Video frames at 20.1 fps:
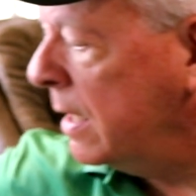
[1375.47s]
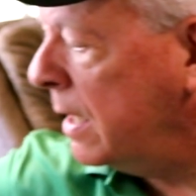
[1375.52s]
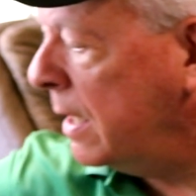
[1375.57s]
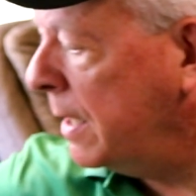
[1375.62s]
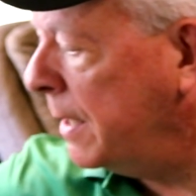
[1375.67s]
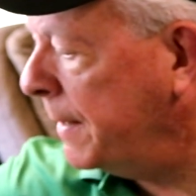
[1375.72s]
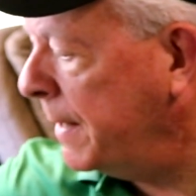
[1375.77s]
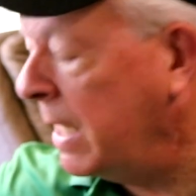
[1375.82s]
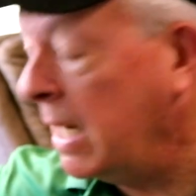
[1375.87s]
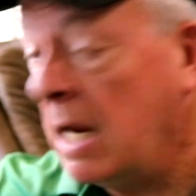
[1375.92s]

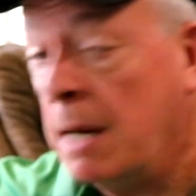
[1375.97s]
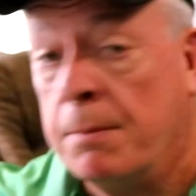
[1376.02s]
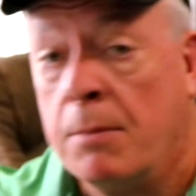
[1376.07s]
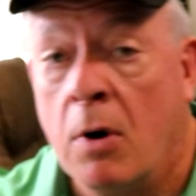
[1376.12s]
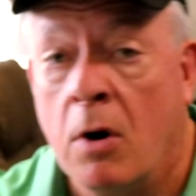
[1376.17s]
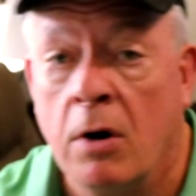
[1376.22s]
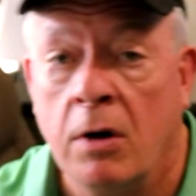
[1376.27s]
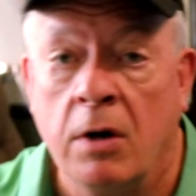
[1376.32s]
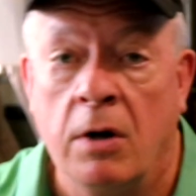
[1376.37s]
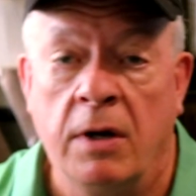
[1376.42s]
And
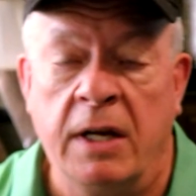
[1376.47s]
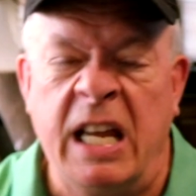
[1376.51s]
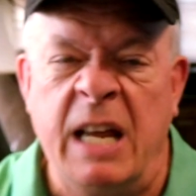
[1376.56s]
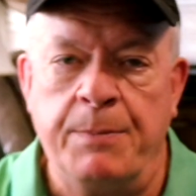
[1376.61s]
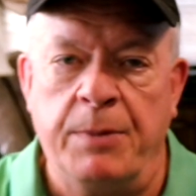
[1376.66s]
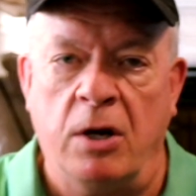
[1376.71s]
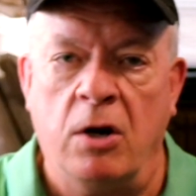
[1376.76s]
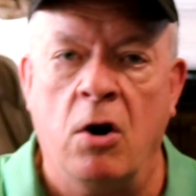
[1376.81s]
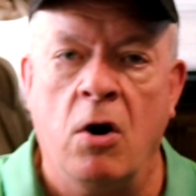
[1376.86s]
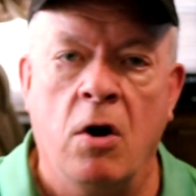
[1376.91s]
I
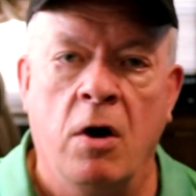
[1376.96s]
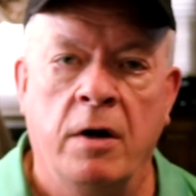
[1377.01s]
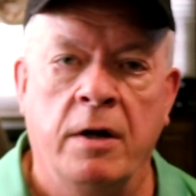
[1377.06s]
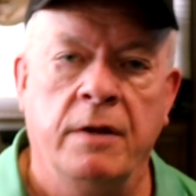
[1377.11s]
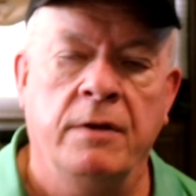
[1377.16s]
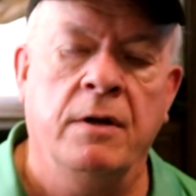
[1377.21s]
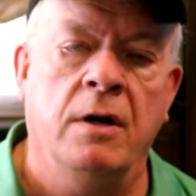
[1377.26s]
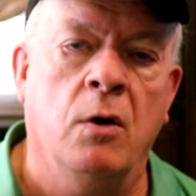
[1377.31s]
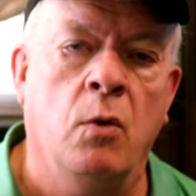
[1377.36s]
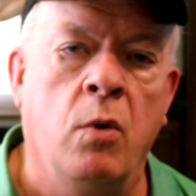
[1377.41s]
keep a card
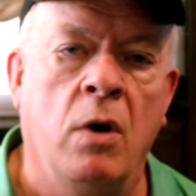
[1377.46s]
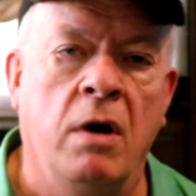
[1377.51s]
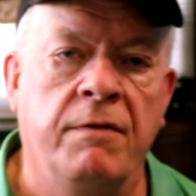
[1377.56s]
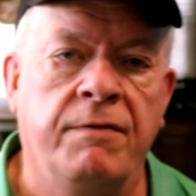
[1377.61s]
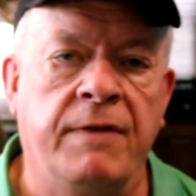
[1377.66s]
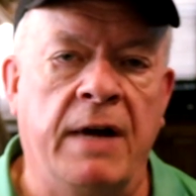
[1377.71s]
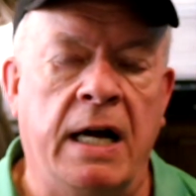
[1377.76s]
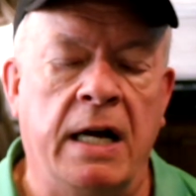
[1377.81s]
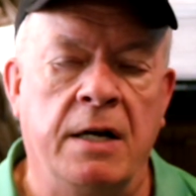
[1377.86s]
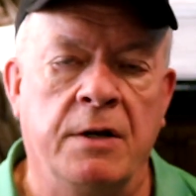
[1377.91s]
in there, what
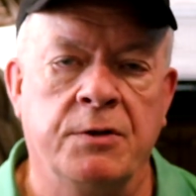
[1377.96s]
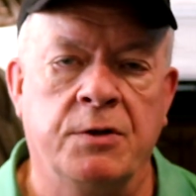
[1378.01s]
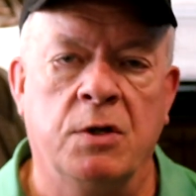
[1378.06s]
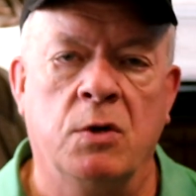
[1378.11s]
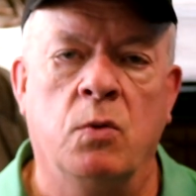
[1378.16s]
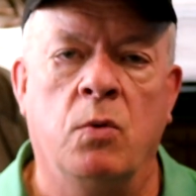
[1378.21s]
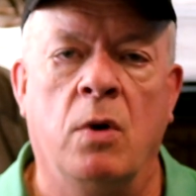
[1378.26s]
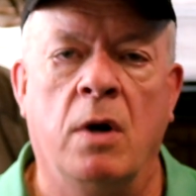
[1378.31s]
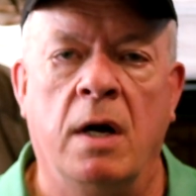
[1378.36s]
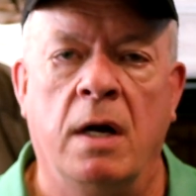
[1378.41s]
files
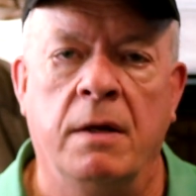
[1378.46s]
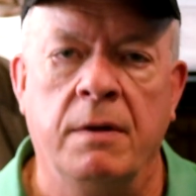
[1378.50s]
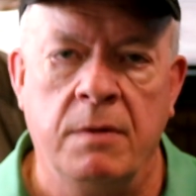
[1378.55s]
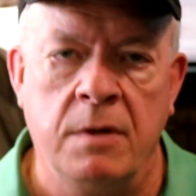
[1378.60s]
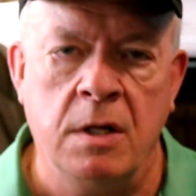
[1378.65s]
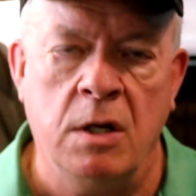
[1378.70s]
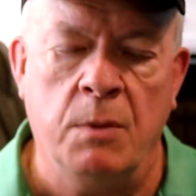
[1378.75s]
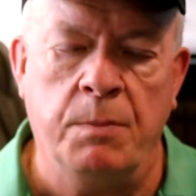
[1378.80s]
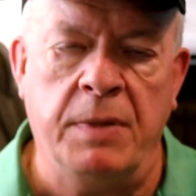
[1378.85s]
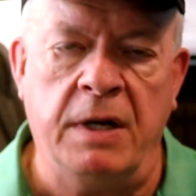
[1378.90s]
or what,
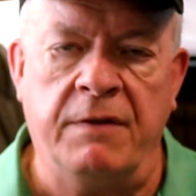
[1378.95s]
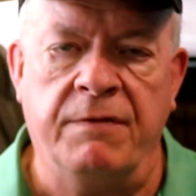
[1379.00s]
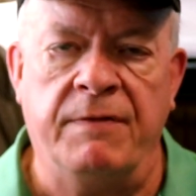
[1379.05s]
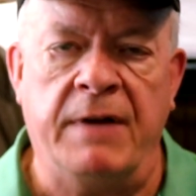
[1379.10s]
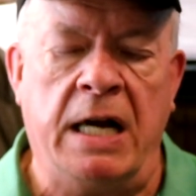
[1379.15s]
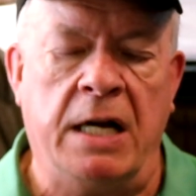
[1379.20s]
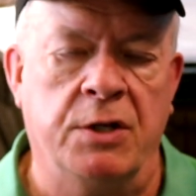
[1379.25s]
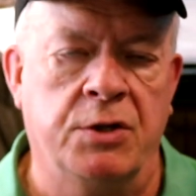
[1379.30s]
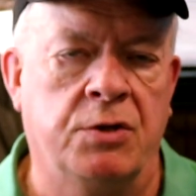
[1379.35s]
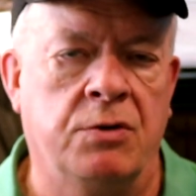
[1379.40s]
you know, big
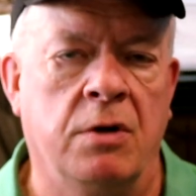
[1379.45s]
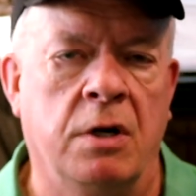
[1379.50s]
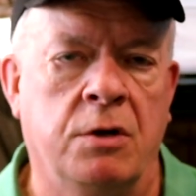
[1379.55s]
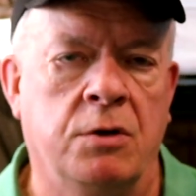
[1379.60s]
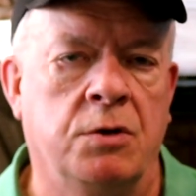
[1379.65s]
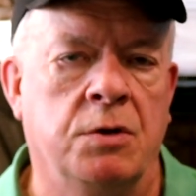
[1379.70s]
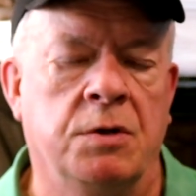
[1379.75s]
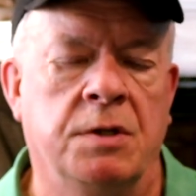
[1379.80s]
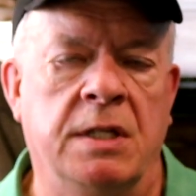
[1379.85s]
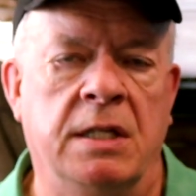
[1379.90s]
file
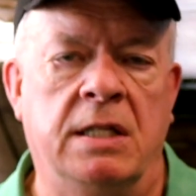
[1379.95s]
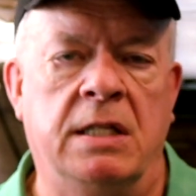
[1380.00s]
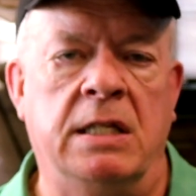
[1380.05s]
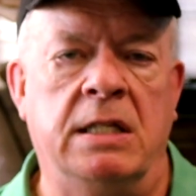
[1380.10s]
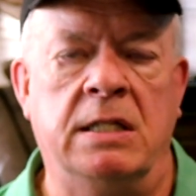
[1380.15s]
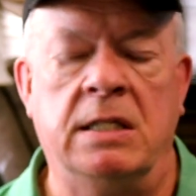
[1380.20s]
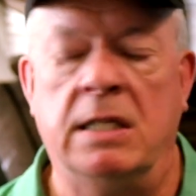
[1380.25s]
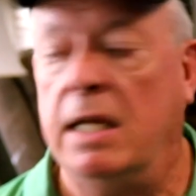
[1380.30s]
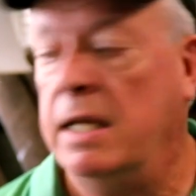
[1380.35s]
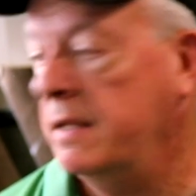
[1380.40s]
structures and
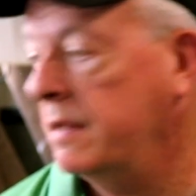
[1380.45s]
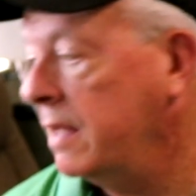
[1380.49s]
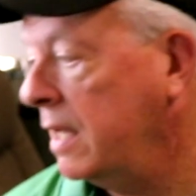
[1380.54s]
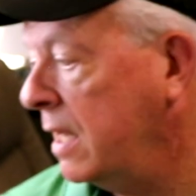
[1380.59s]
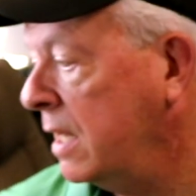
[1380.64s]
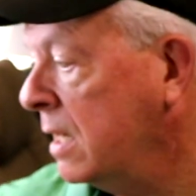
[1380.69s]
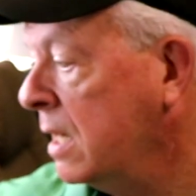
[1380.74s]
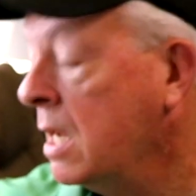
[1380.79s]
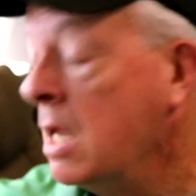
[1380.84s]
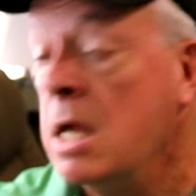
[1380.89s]
things like
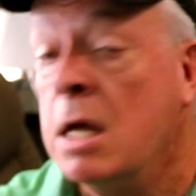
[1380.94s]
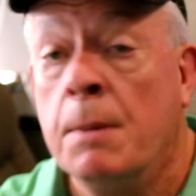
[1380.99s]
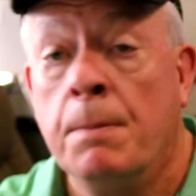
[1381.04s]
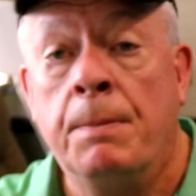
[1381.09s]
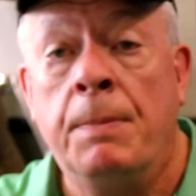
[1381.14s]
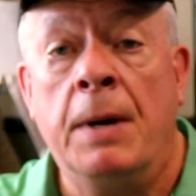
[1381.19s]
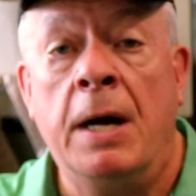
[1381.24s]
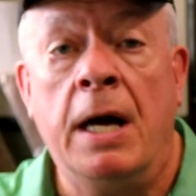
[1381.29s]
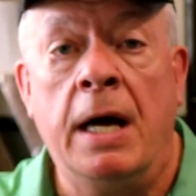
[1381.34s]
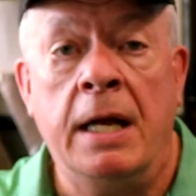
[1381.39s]
that.
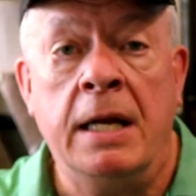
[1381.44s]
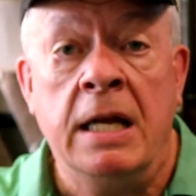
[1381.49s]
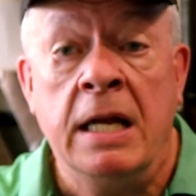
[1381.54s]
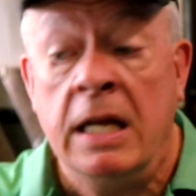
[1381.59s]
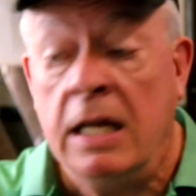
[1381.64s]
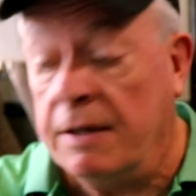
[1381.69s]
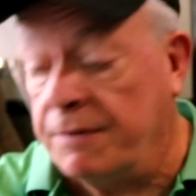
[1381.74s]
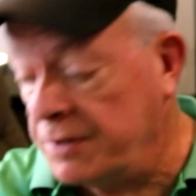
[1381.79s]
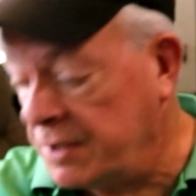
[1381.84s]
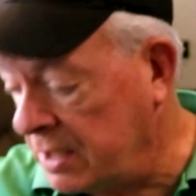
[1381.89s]
But
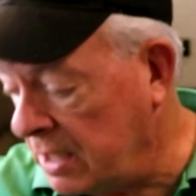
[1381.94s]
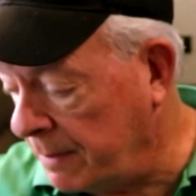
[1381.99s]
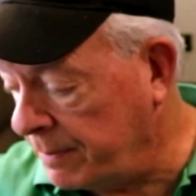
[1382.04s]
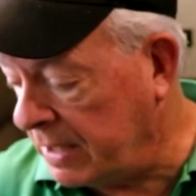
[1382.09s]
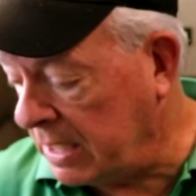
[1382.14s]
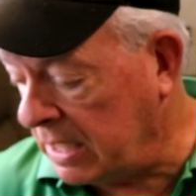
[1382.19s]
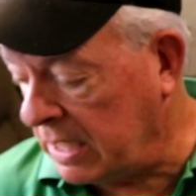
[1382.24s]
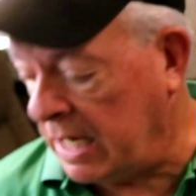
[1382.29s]
if something